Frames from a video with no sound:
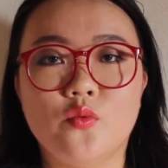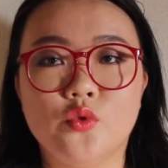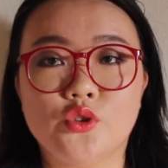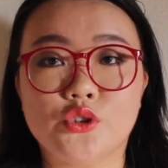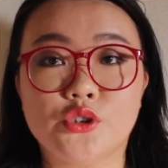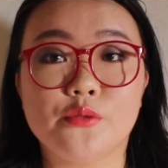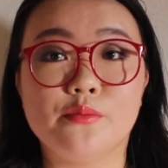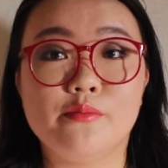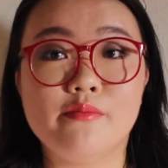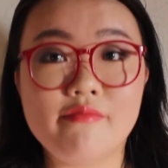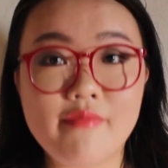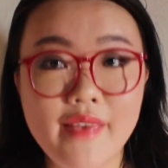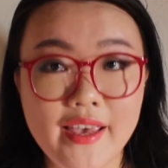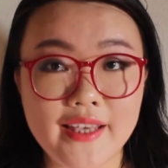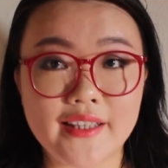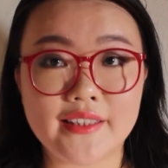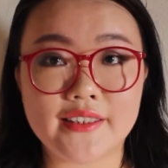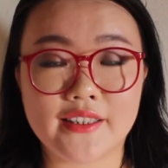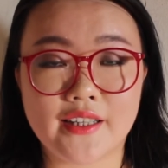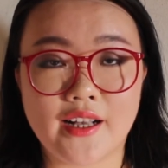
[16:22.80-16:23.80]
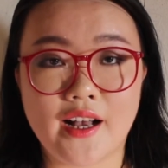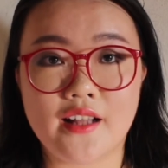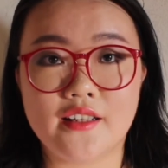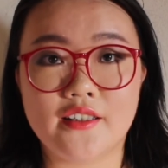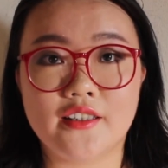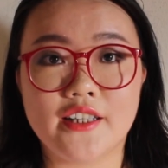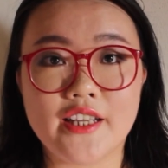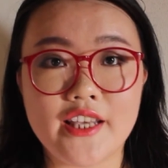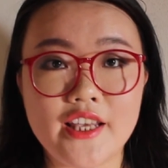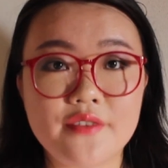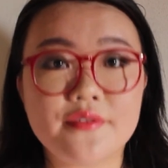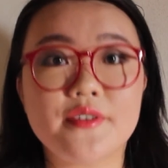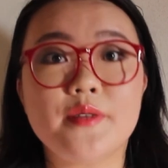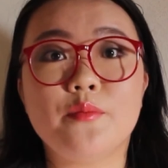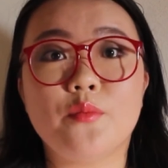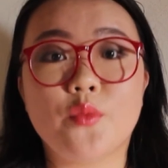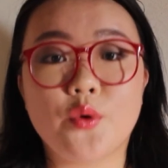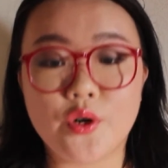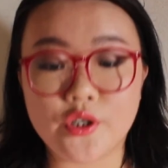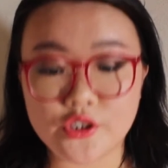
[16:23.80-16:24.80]
to make the color
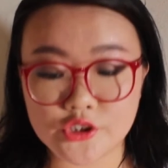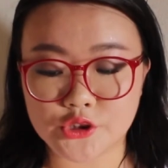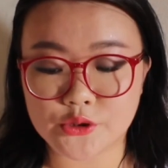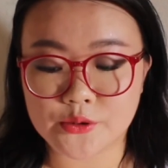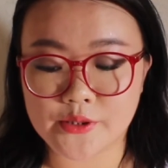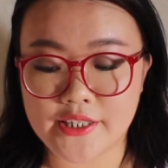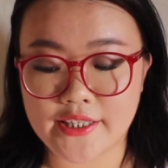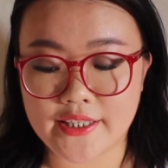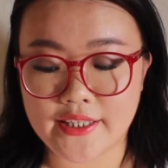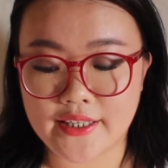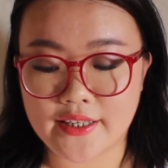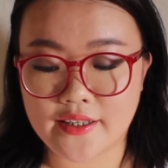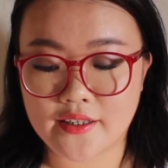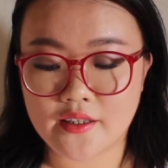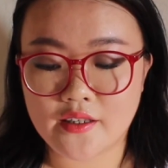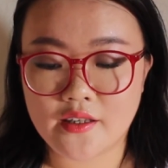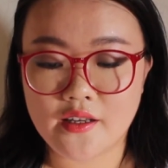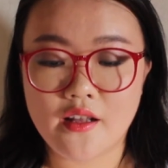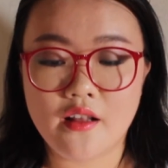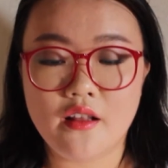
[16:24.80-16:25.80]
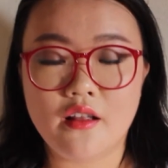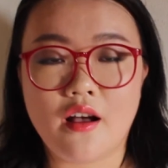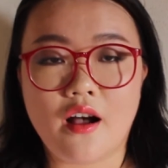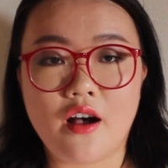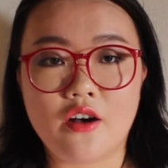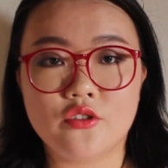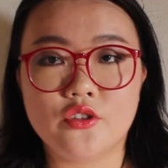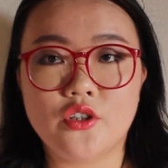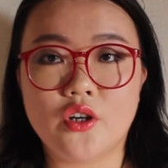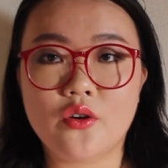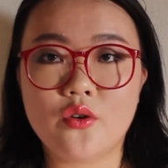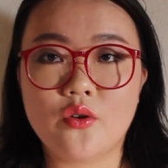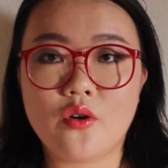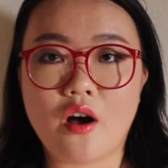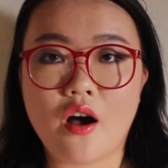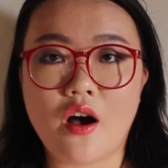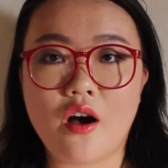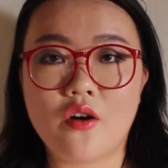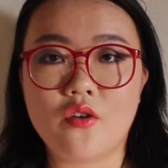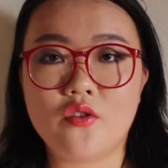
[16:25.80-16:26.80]
even more trickier, although
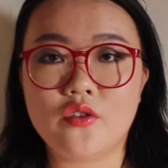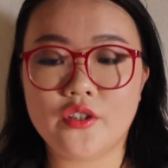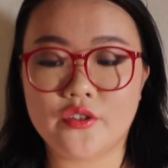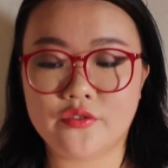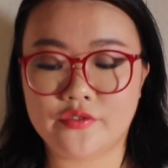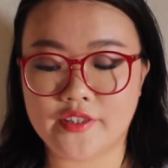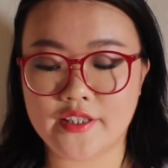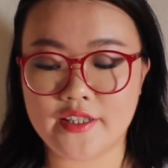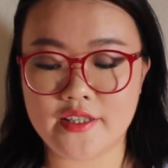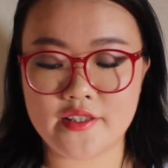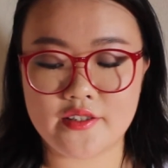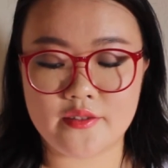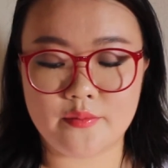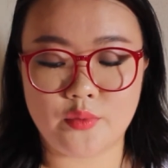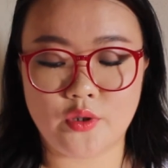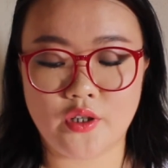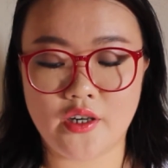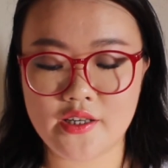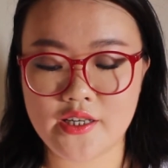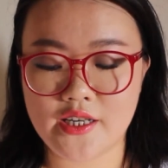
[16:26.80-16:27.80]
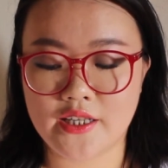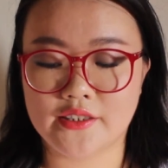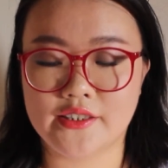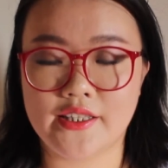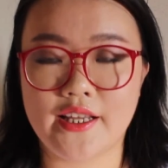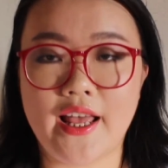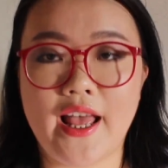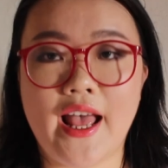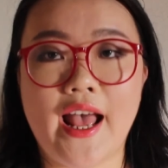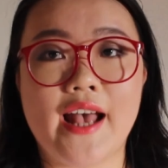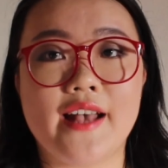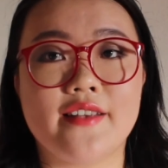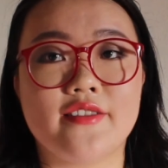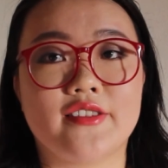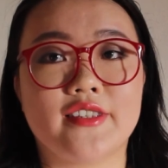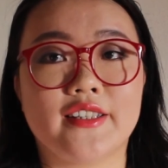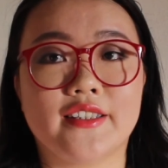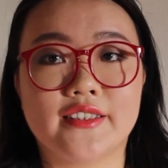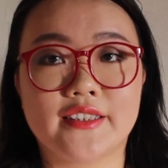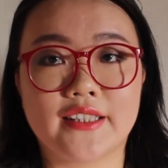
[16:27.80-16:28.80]
all of these products has
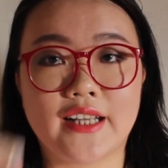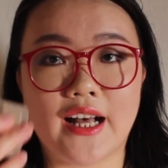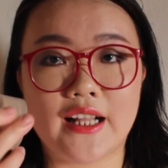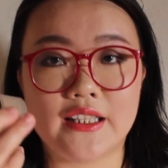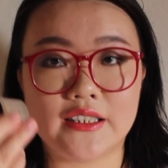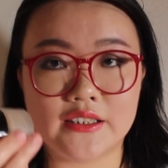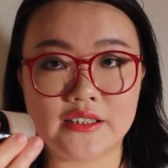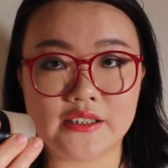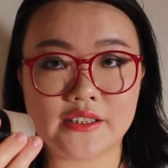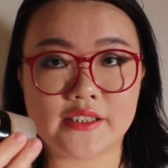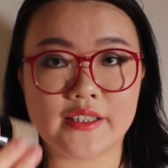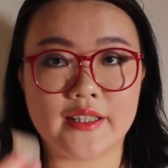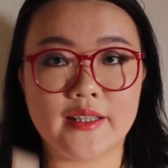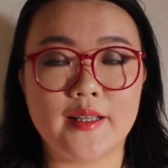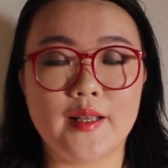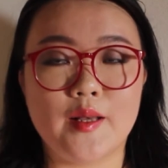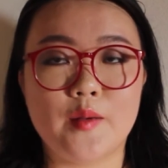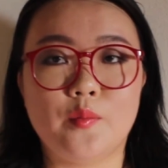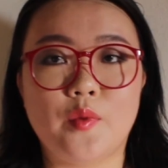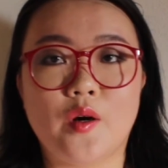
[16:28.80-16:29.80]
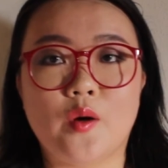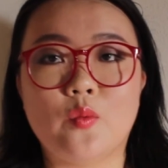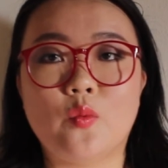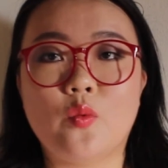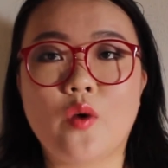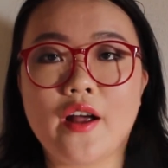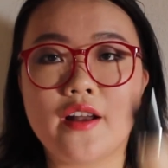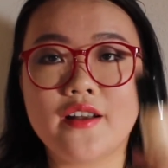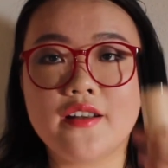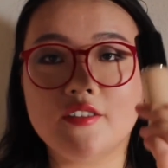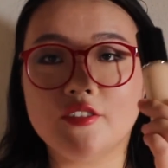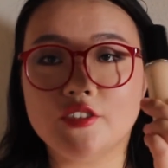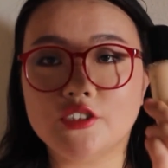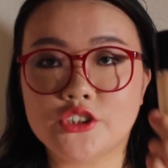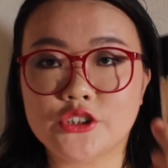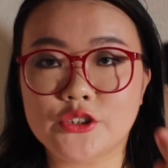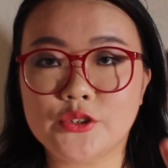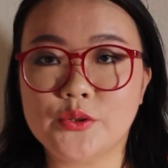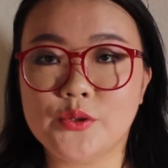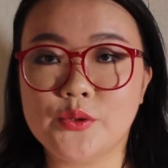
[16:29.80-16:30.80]
6 colors, but
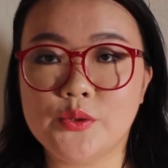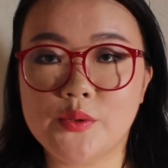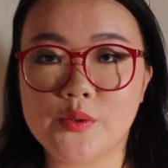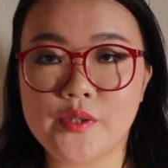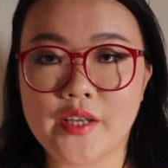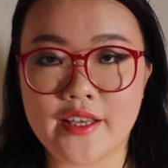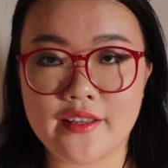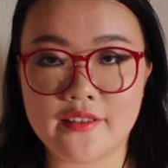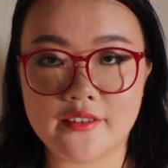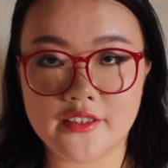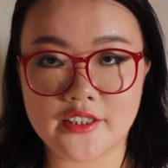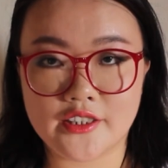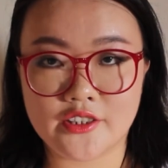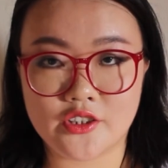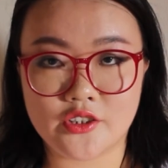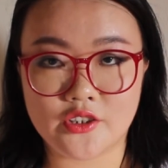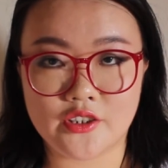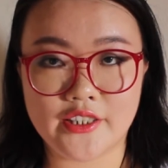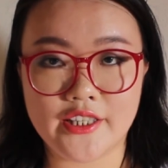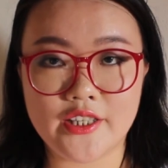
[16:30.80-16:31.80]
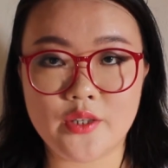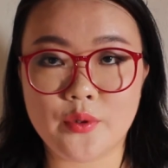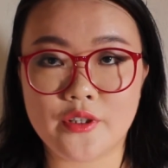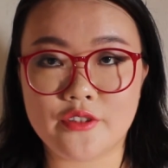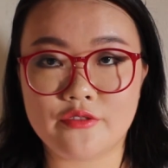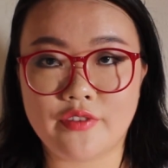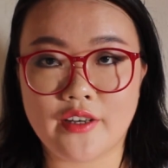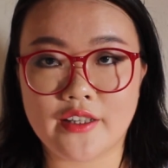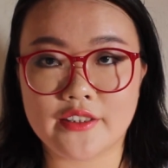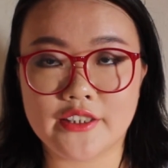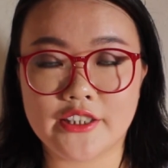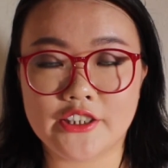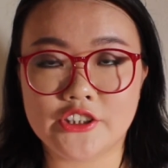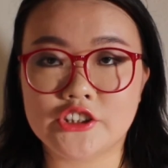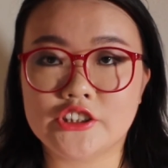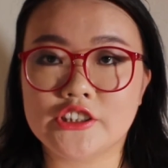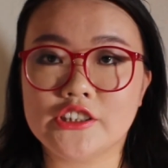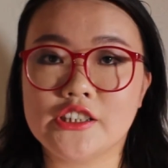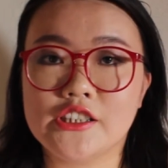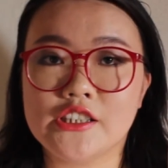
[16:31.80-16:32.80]
102 in the liquid
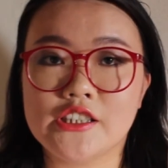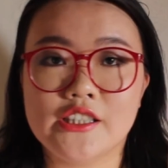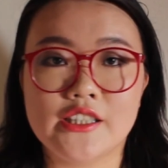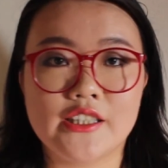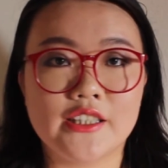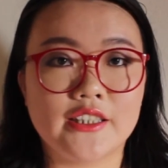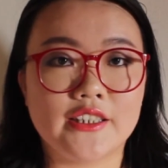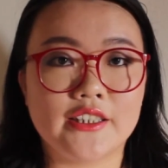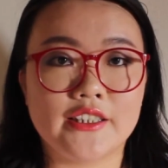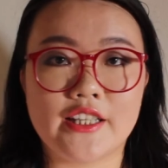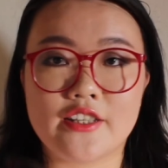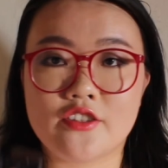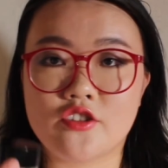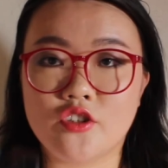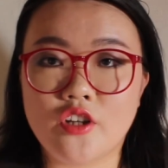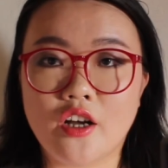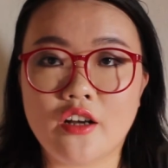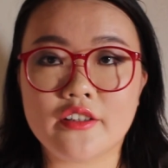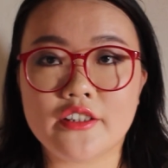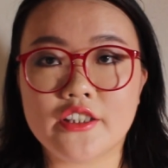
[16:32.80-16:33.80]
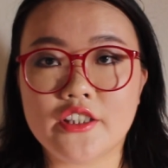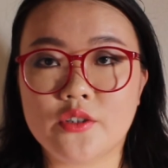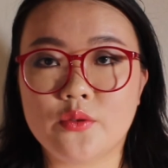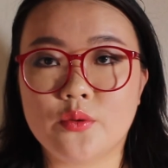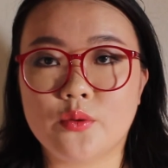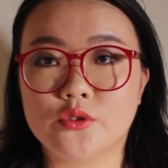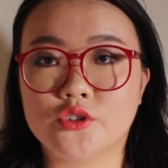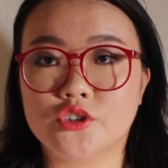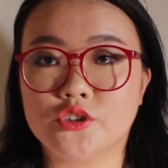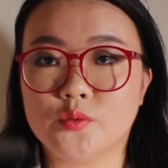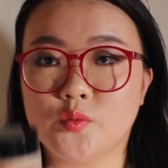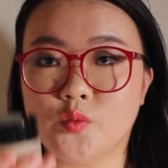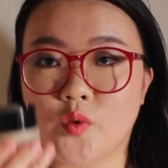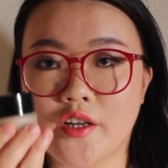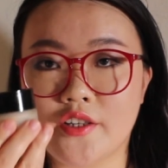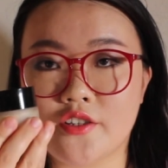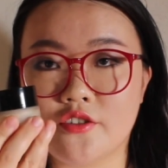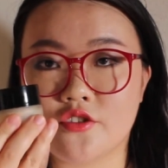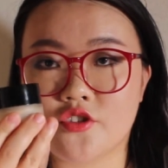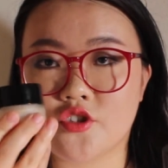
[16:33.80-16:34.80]
foundation does not equal to
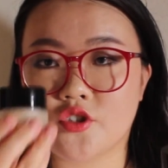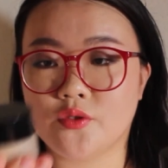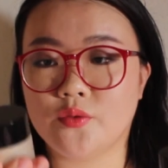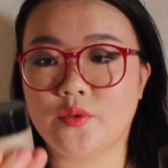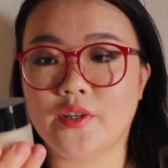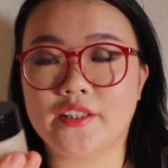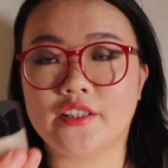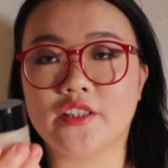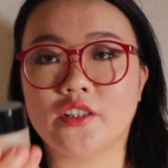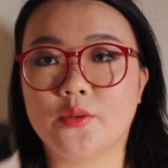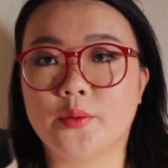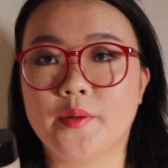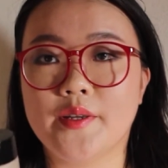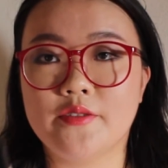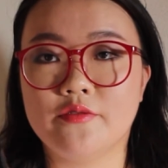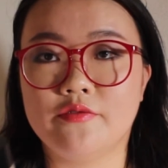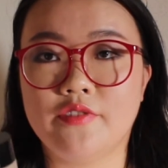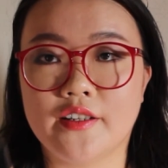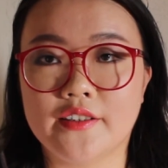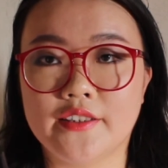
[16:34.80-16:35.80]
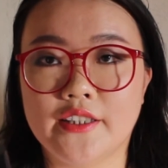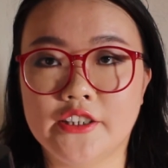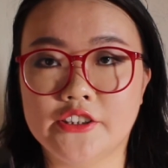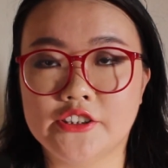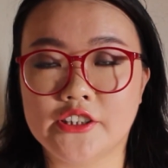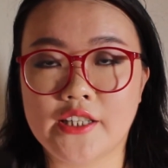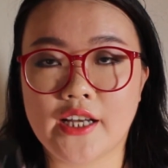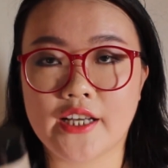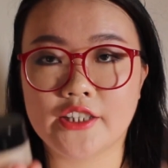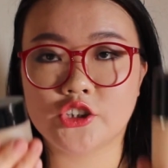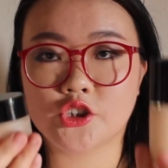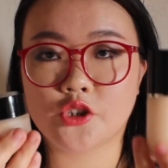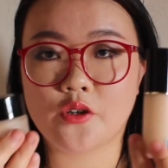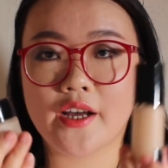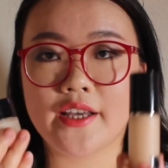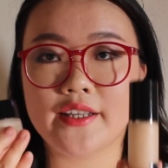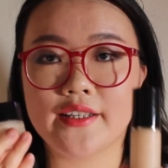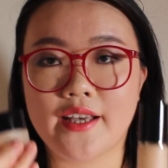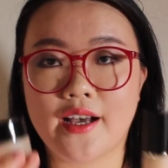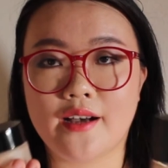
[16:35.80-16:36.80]
102 in the cream foundation. I
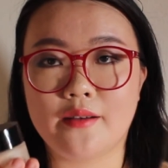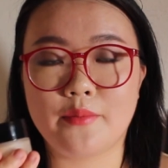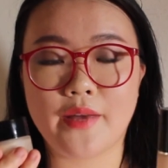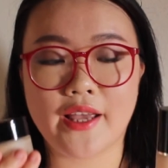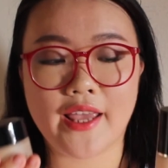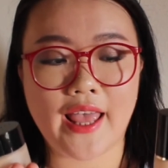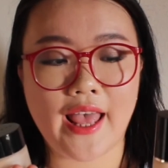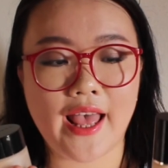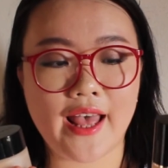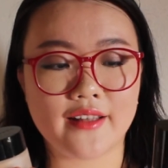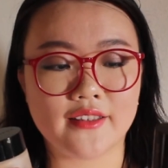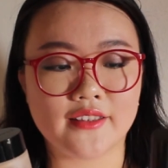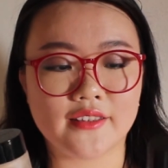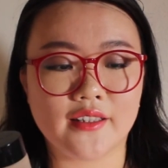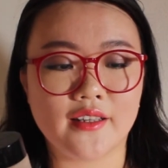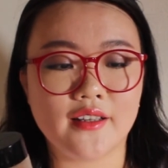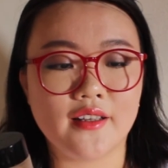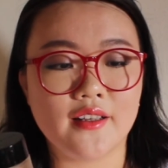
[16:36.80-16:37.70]
tried it on my hand.